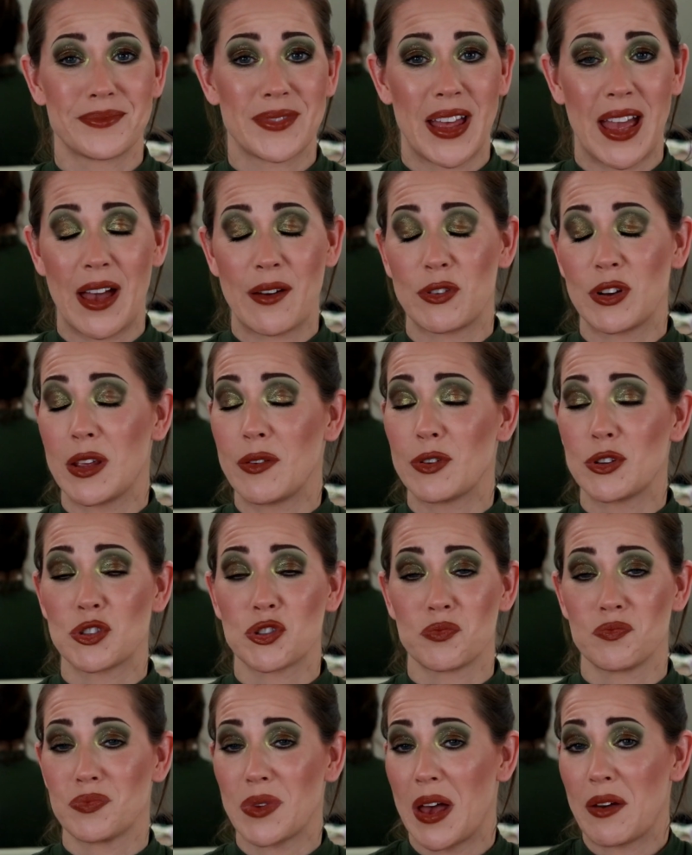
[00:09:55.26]
haven't even
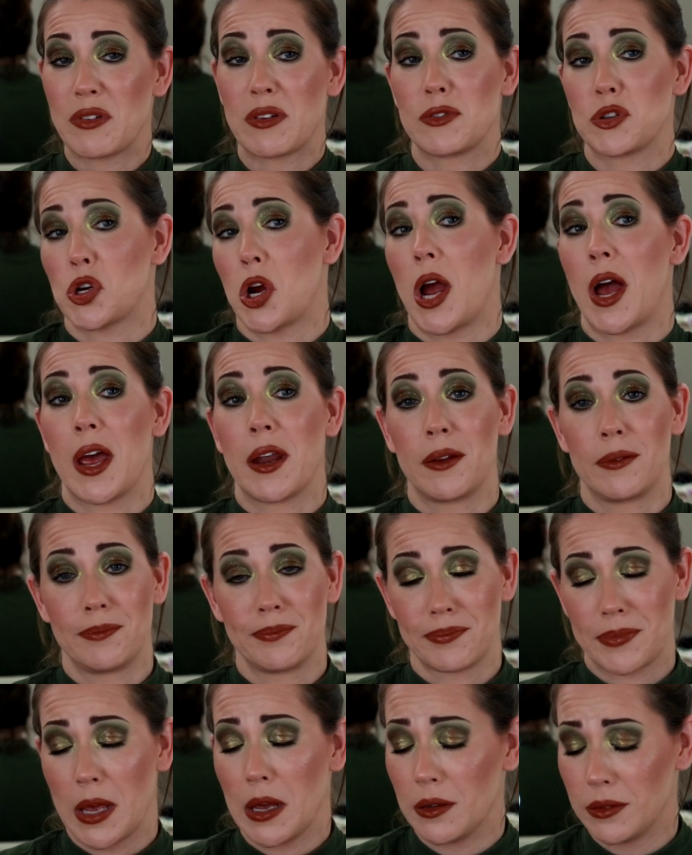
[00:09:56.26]
tried.
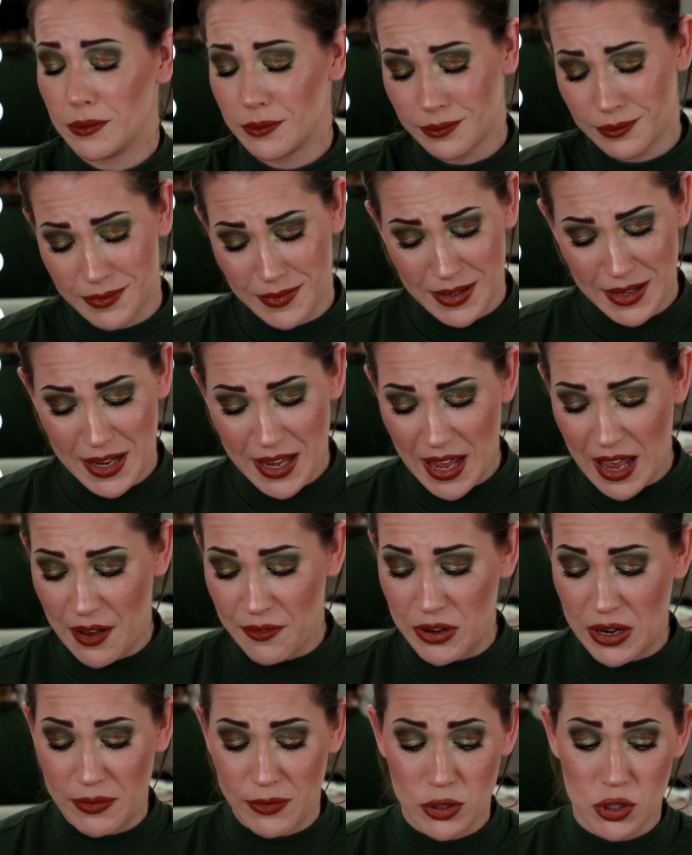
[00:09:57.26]

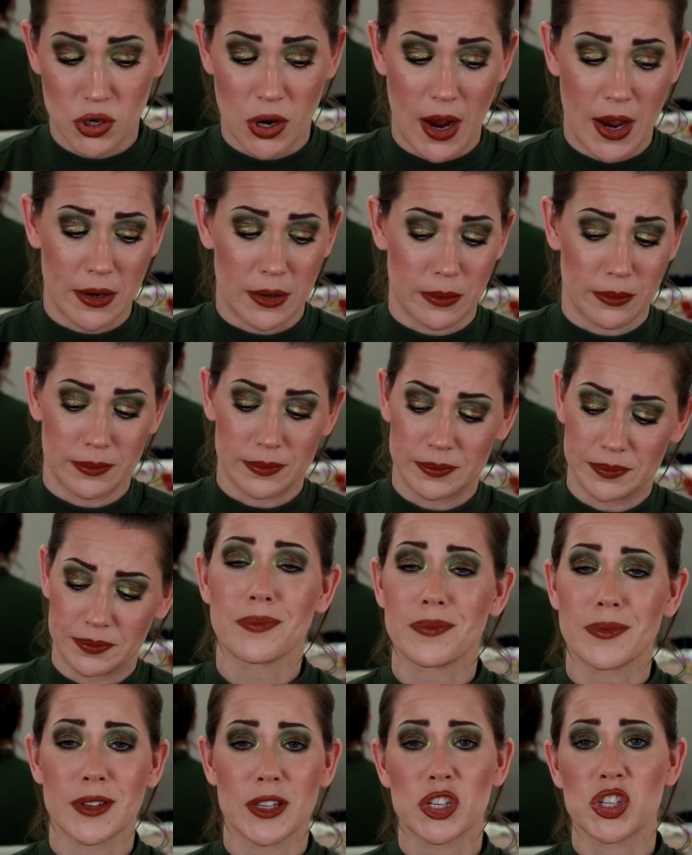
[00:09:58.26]
Haven't even tried them.
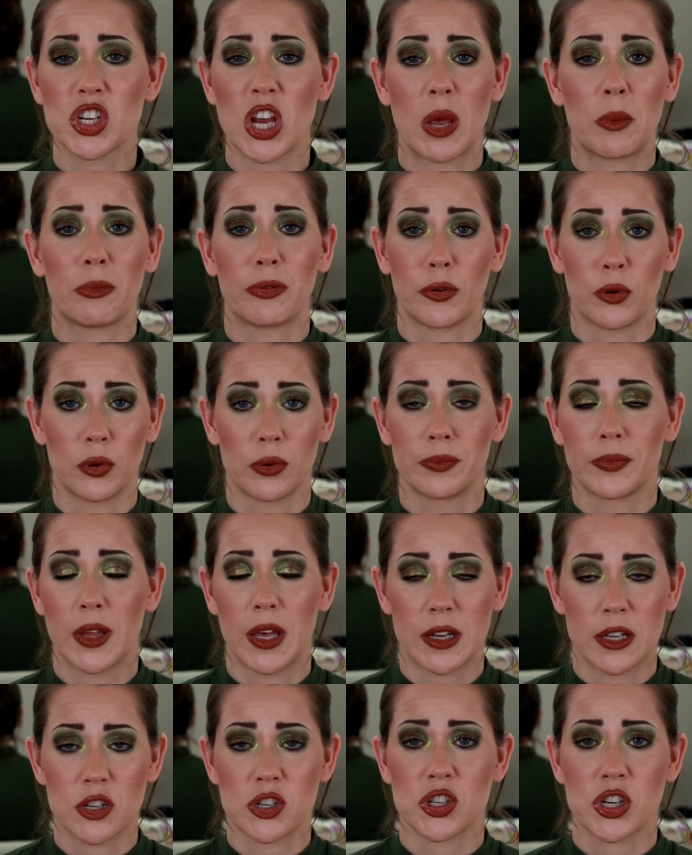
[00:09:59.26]
Shameful.
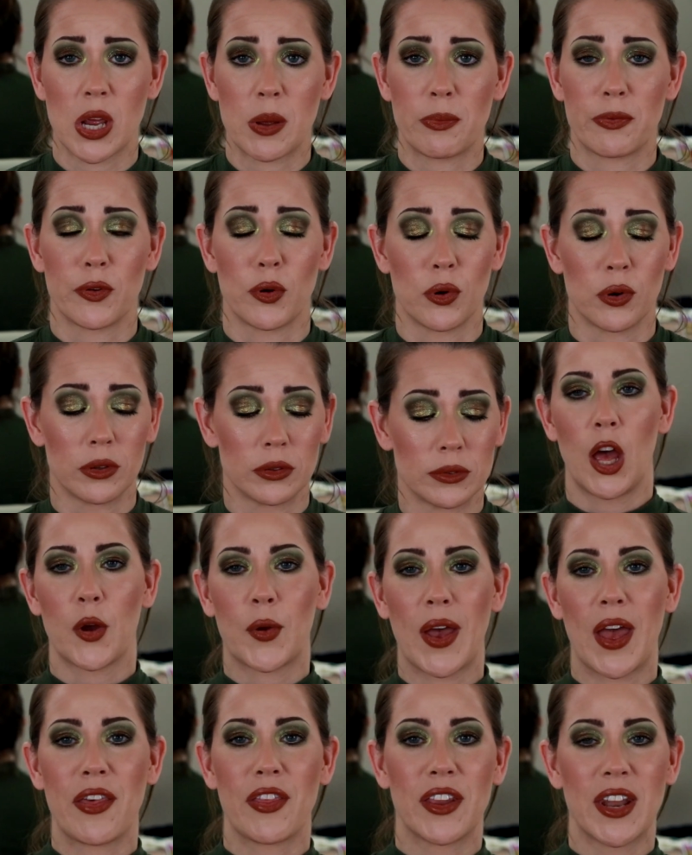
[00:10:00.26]
It is shameful.
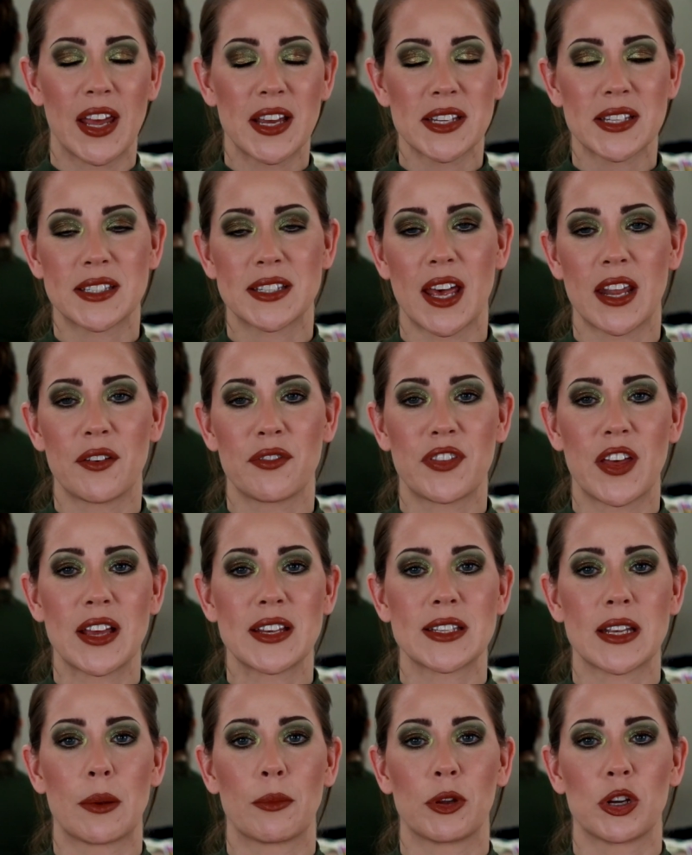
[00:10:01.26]
Okay, the next set of things
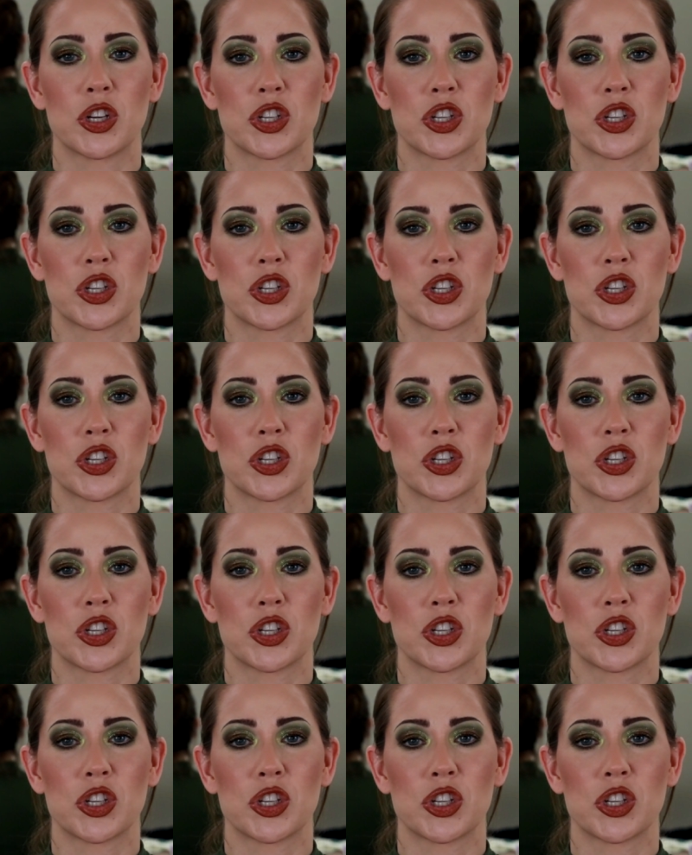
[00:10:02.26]
that I'm going to